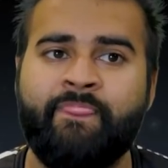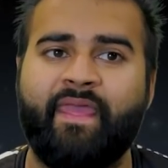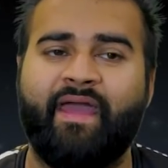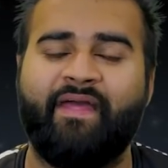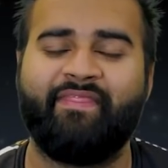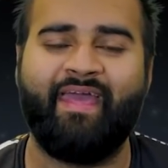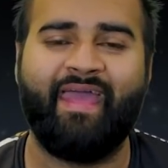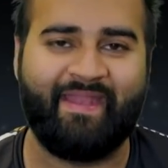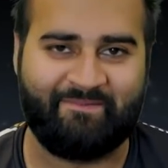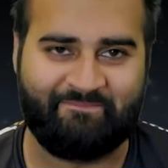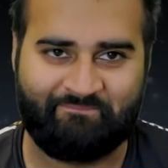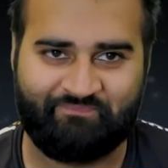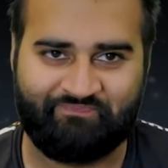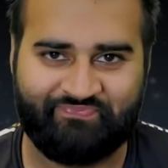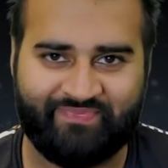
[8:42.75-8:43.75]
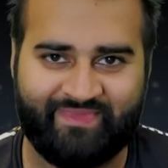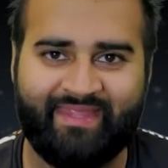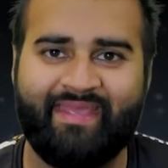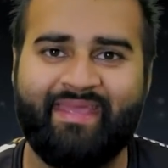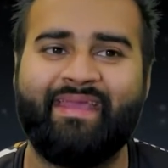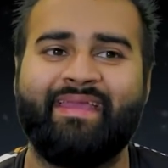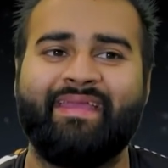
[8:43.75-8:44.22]
And then
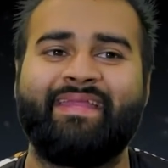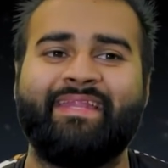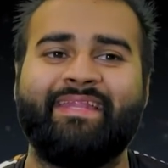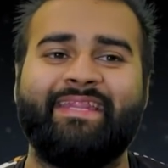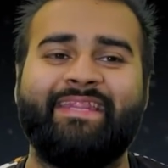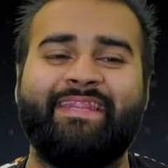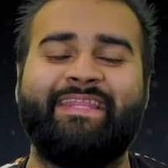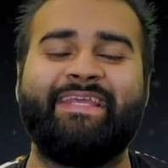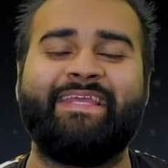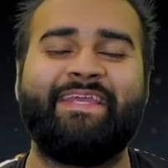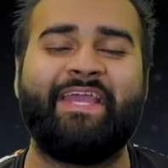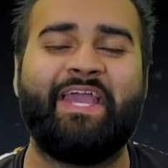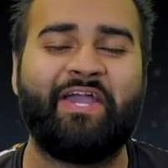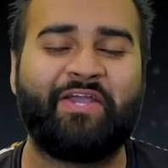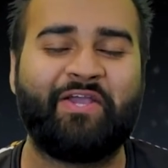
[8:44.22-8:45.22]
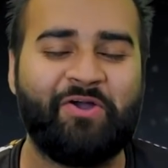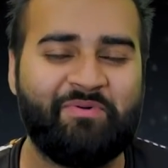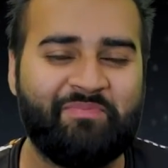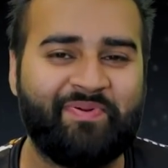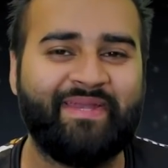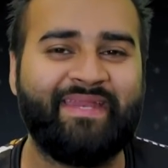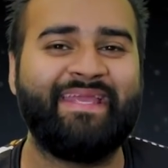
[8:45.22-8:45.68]
the
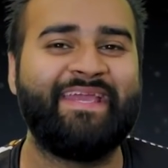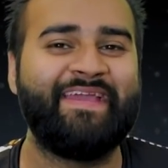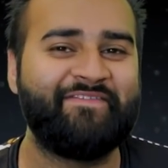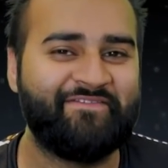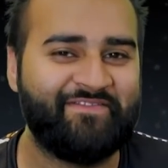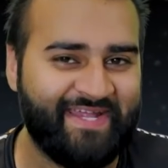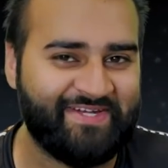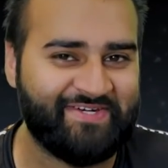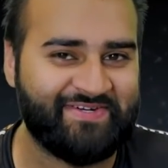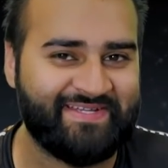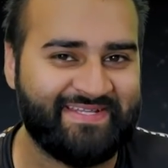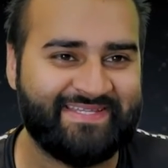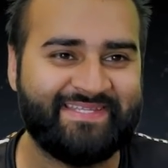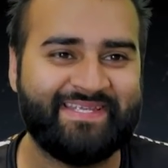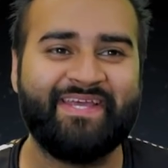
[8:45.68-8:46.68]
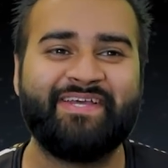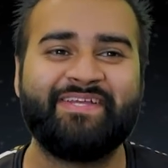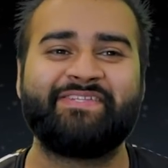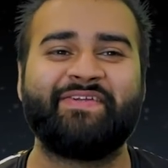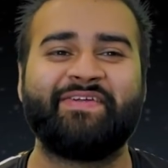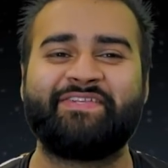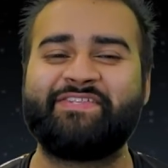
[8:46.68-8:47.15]
company veterans.
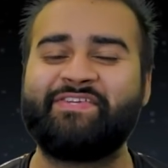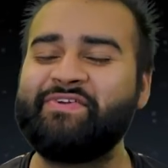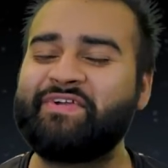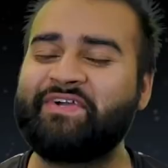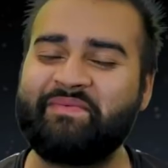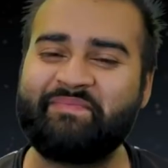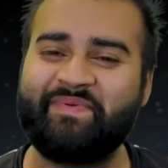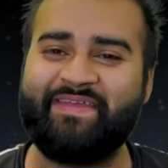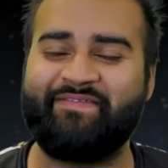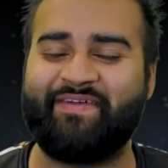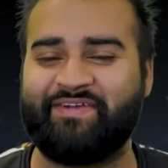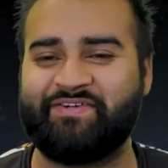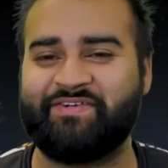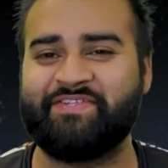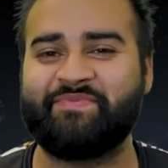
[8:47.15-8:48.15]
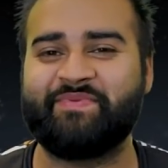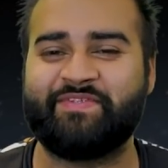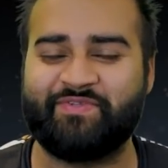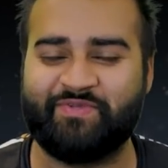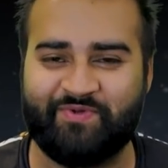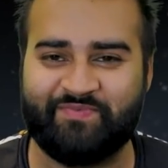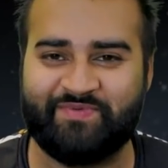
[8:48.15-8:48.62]
So 2 company veterans with
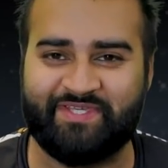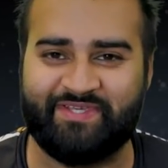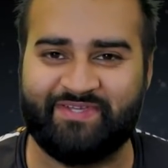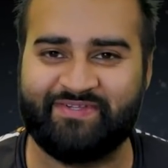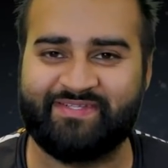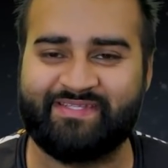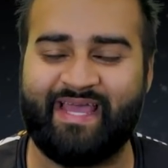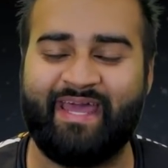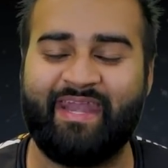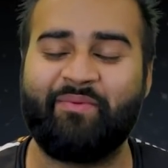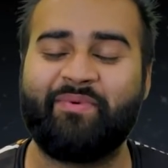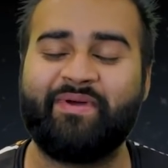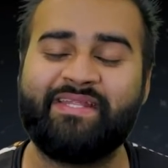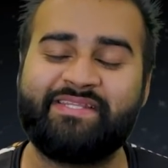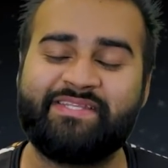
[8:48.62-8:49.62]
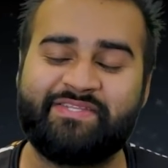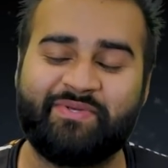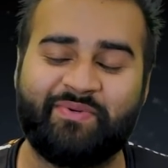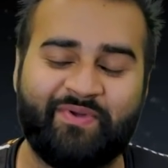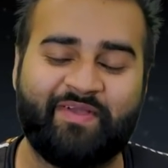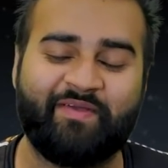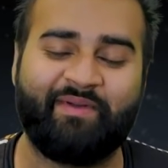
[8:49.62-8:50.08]
storm shields, and I wanted to
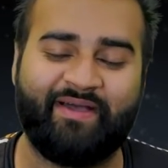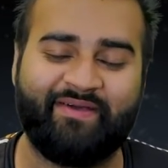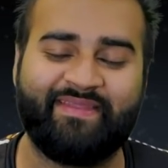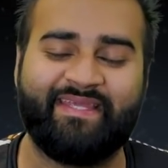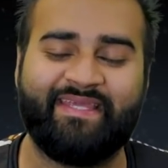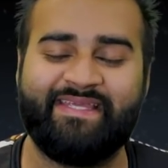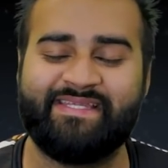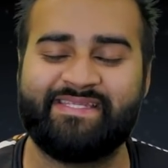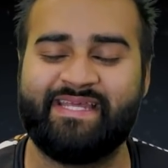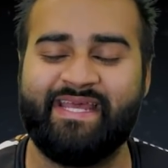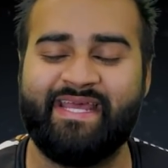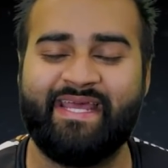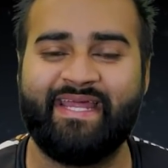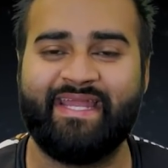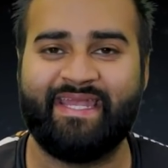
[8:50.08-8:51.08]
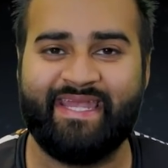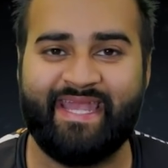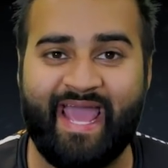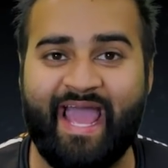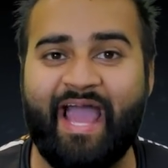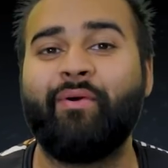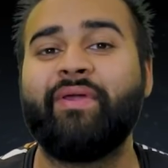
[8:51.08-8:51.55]
talk about these
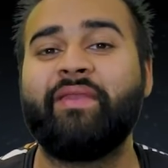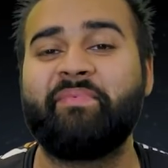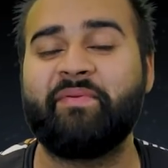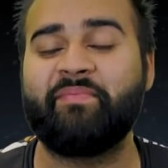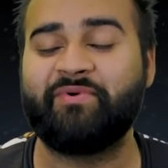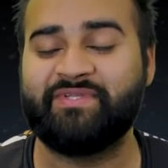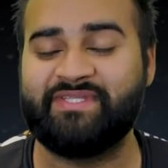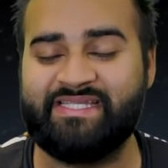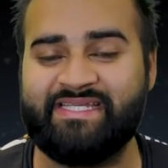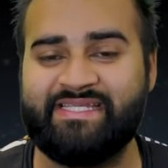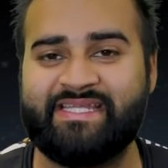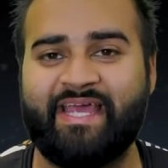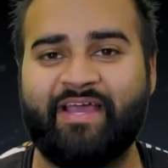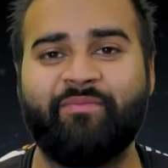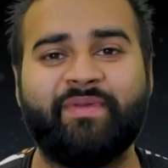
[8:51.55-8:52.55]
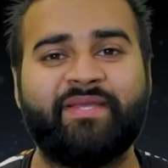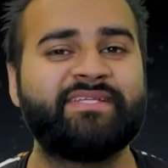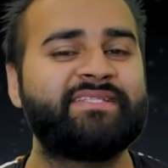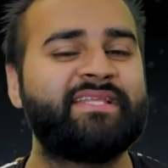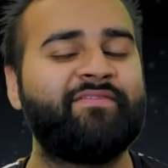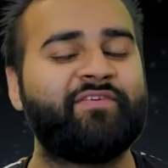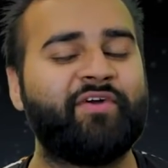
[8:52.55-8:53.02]
now in a bit more detail
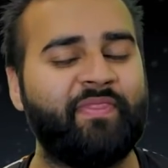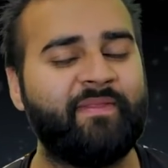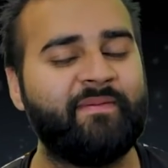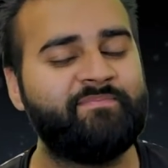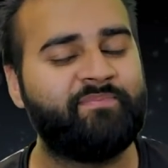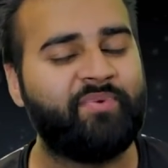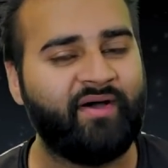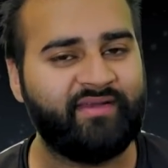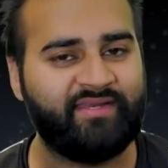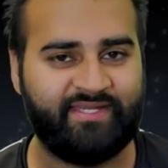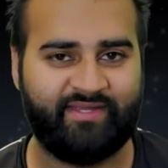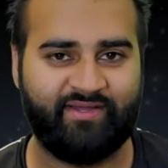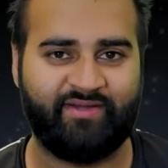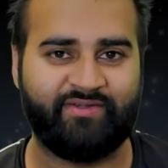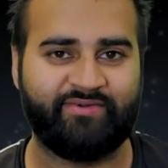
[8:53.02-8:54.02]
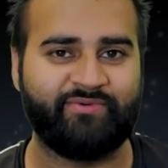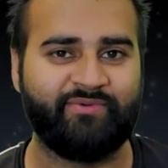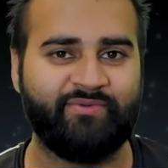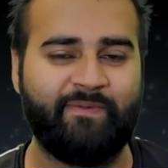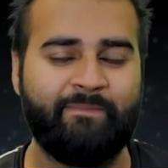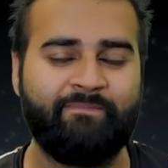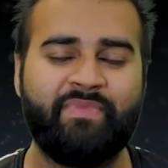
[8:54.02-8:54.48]
because they've got the bodyguard
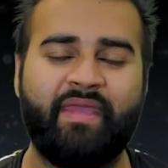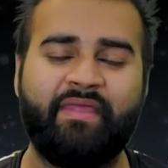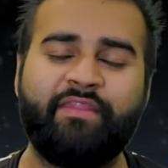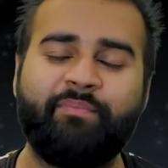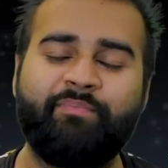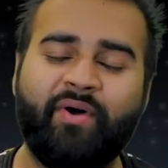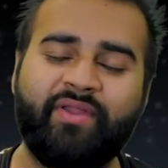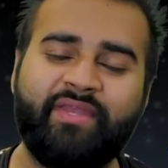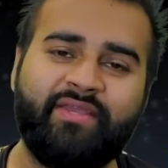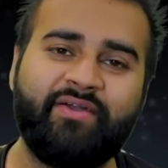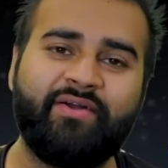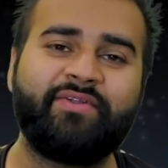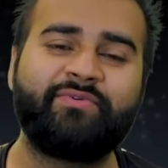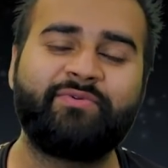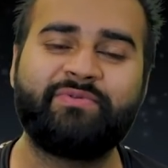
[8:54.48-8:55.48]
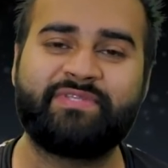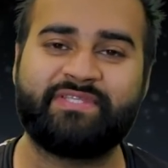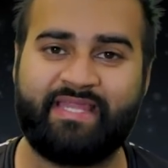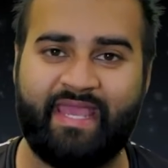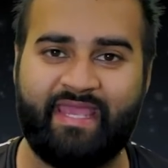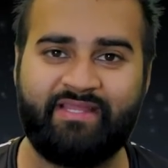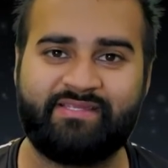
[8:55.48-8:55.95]
rule. The bodyguard rule
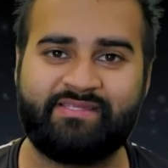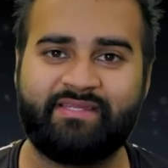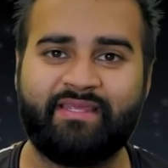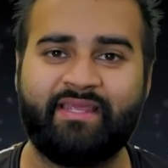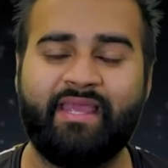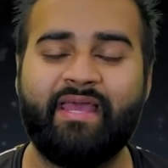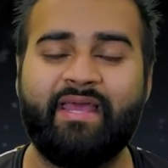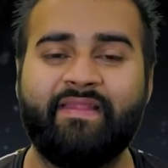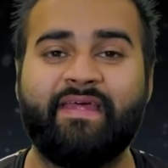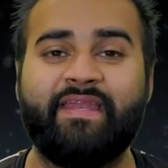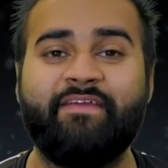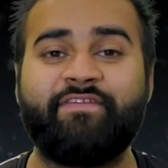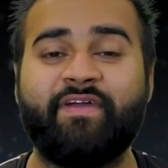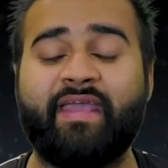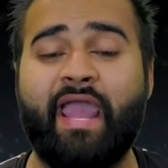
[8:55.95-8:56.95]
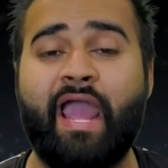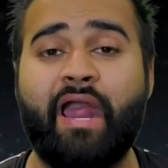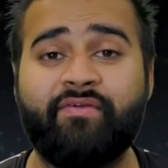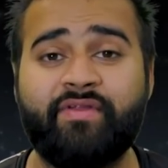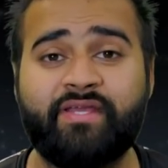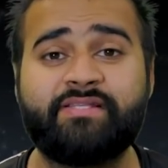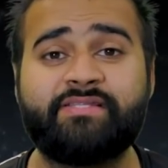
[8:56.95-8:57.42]
states that if a
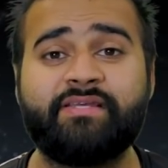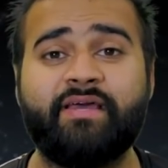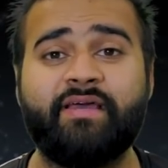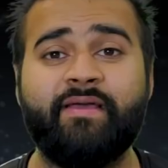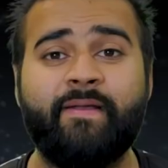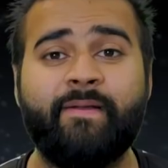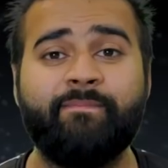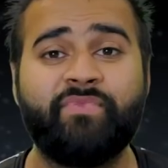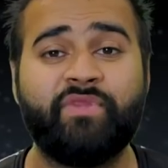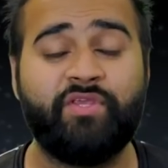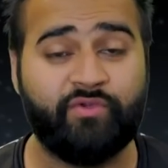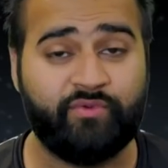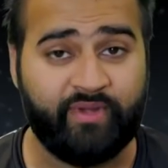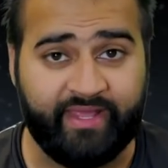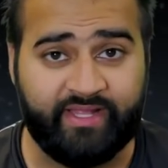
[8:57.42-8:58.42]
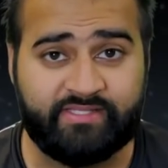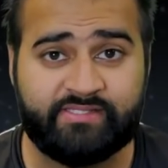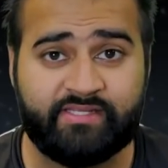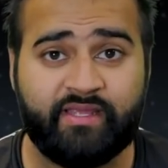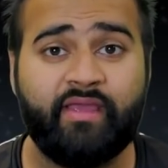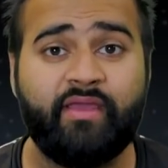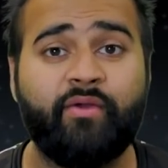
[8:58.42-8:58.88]
character unit
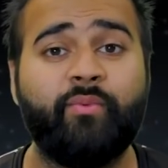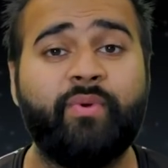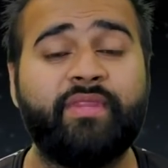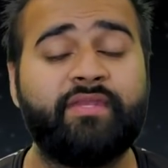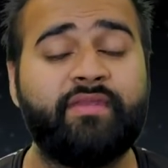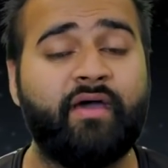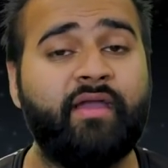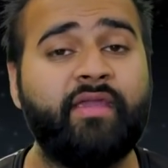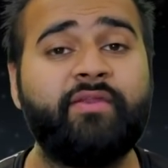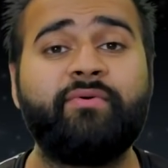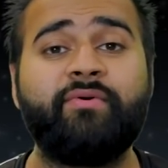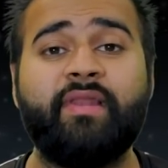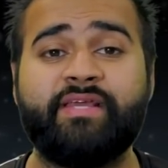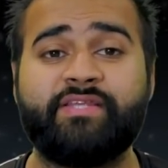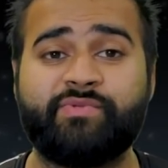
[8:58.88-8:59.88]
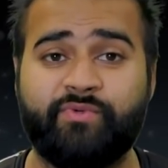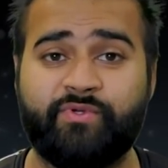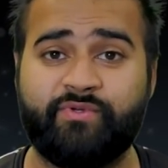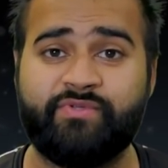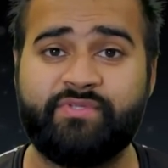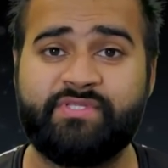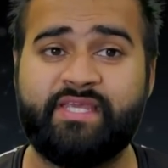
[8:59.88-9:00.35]
with 9 or less
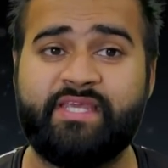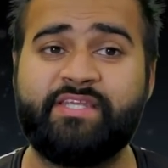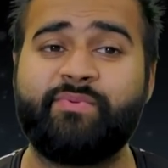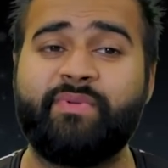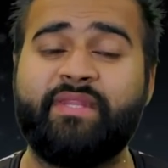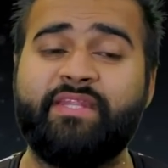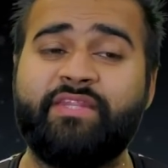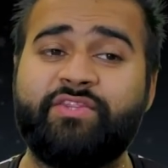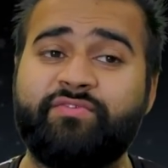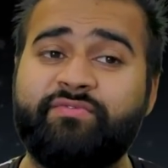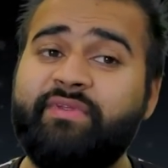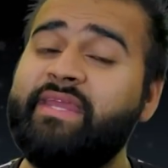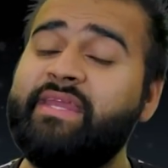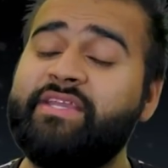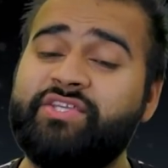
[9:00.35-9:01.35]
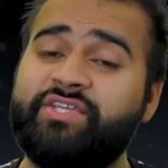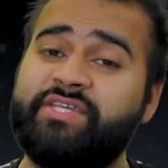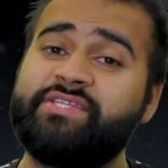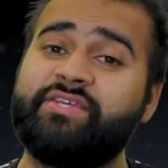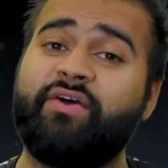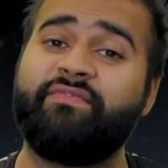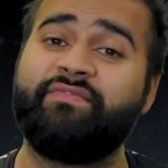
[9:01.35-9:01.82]
wounds is within 3
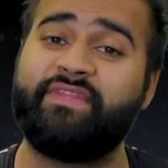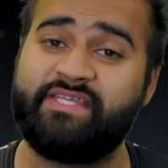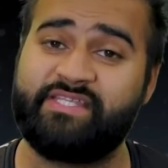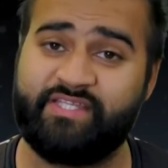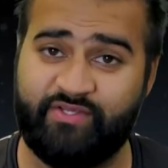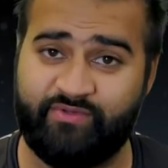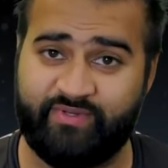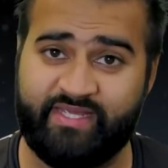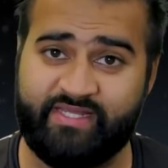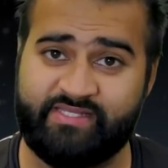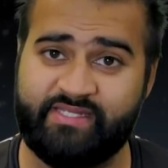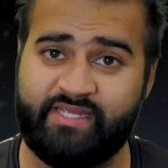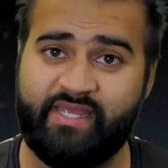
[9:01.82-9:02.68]
inches of this unit,